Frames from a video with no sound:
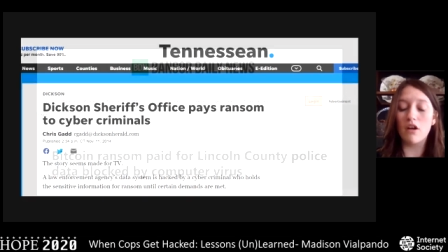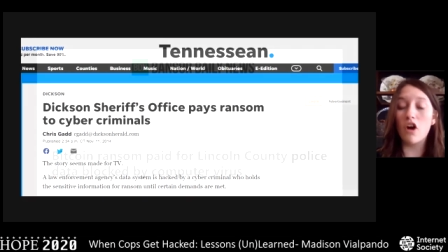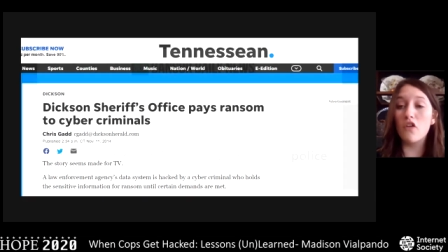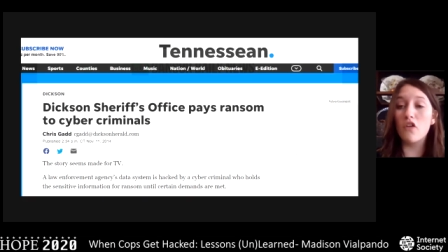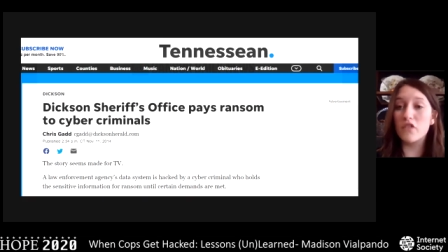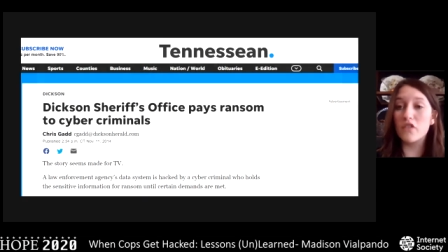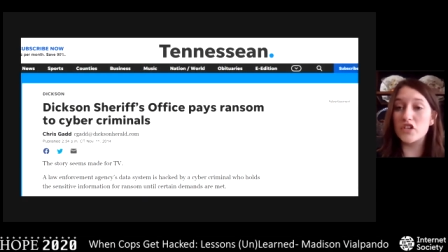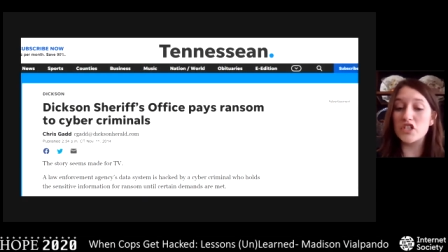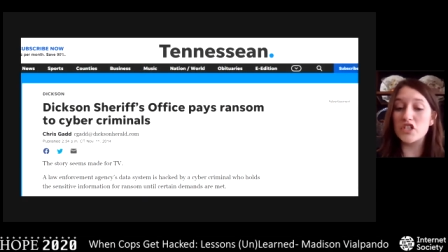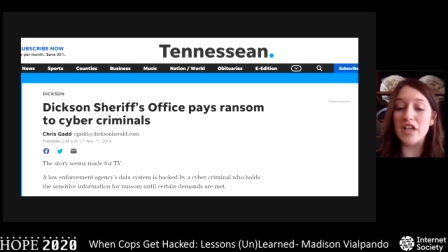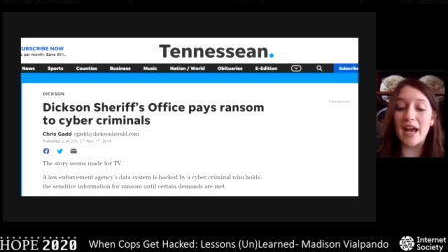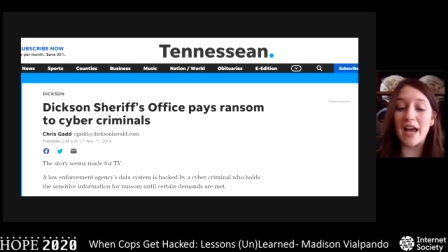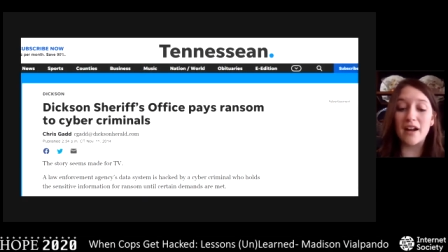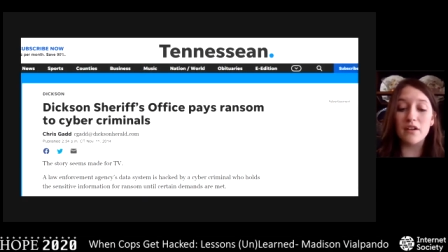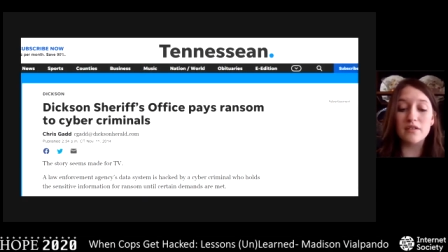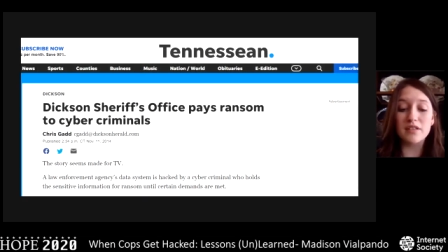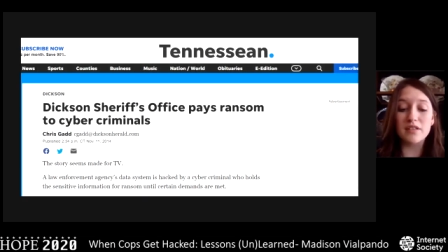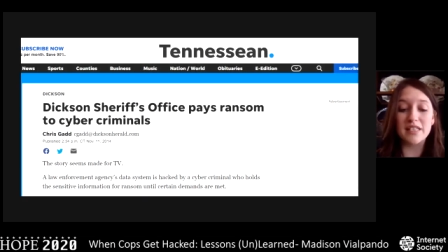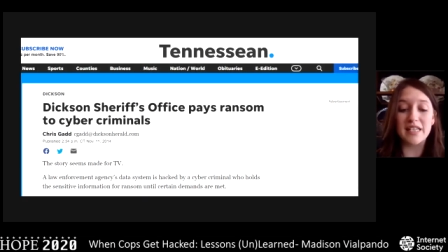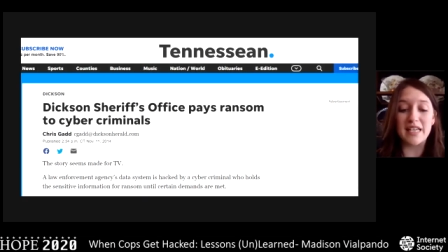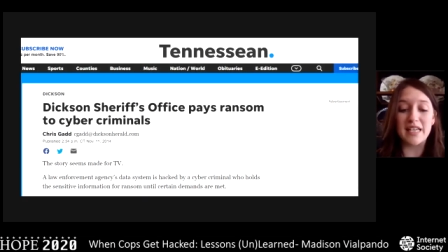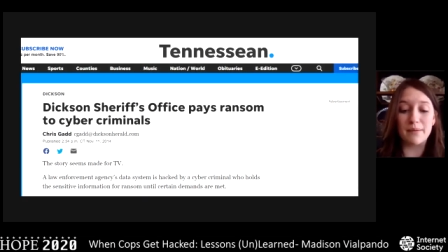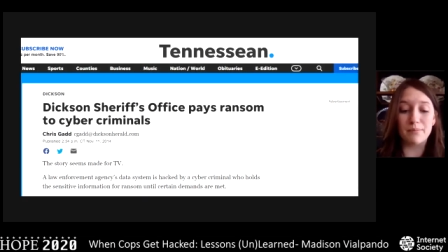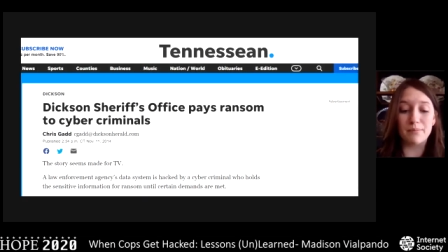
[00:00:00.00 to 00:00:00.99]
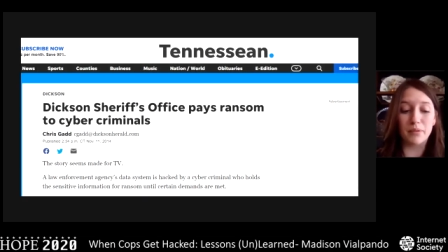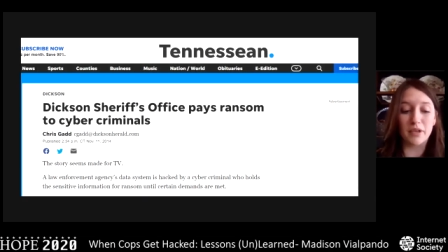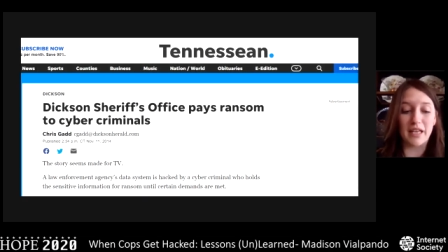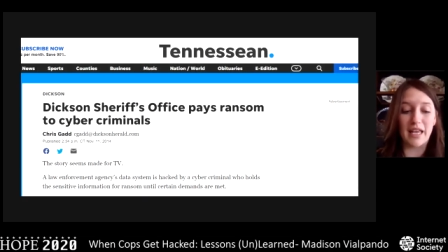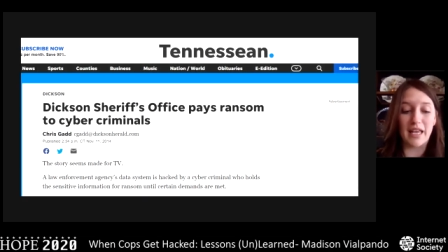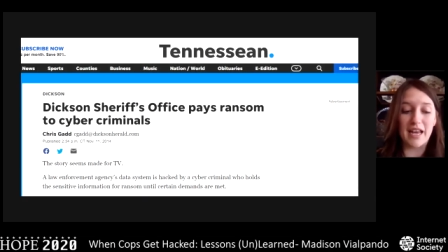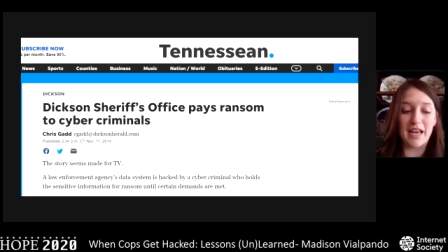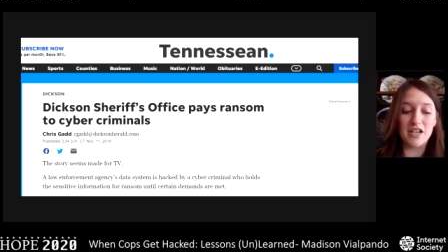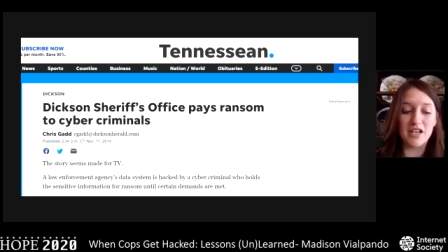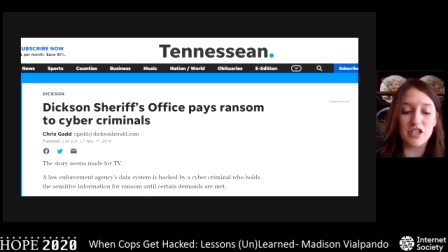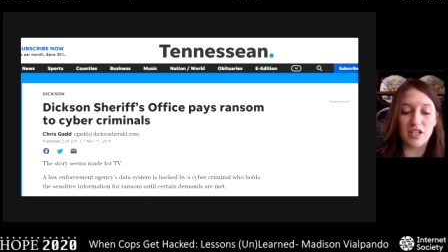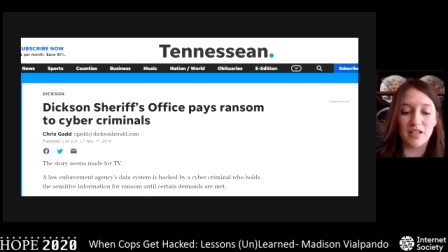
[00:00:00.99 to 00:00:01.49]
overshadows the
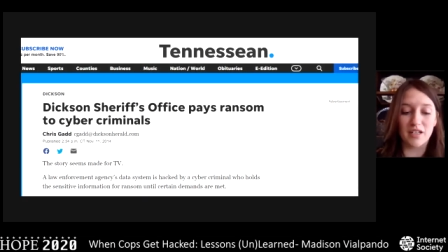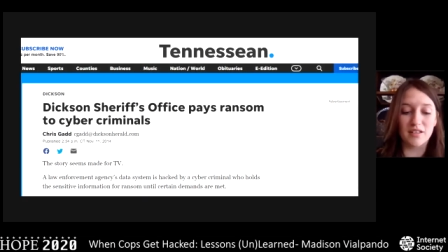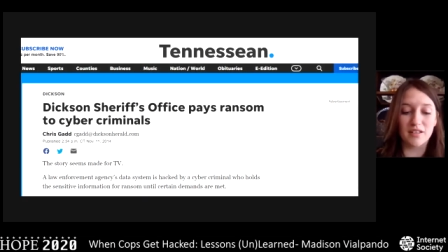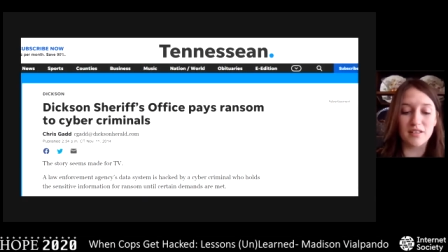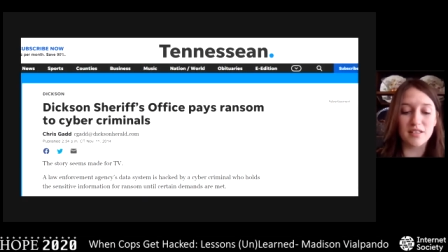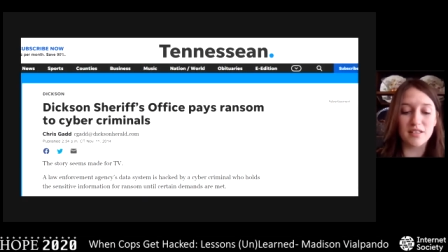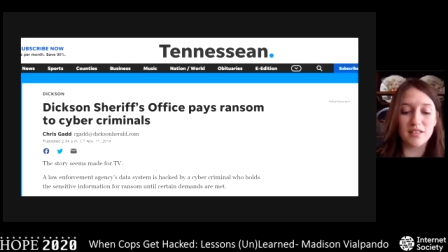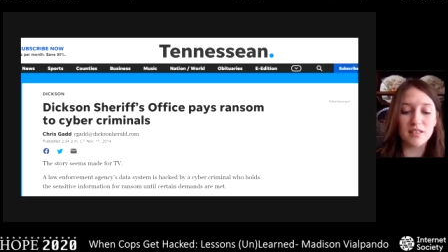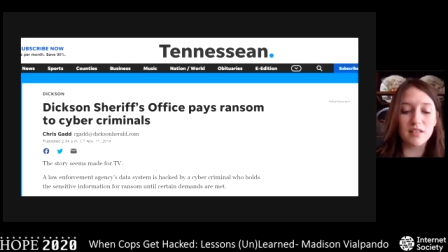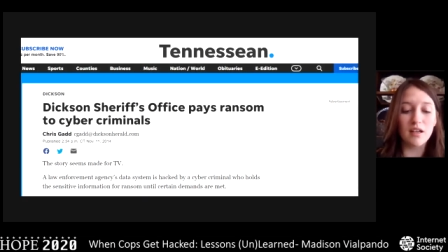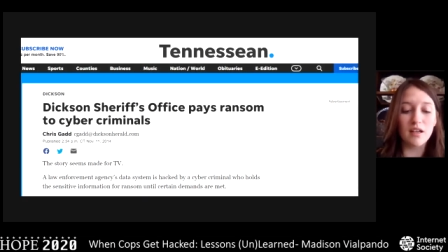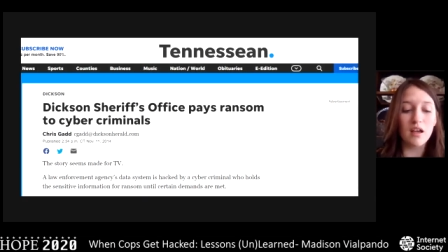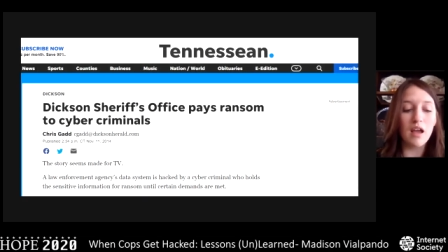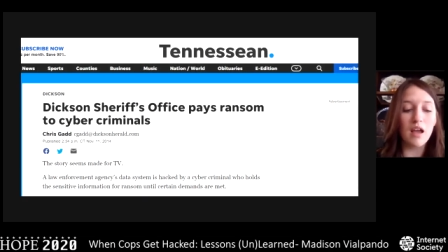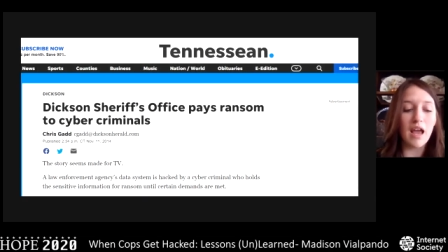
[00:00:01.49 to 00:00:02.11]
implications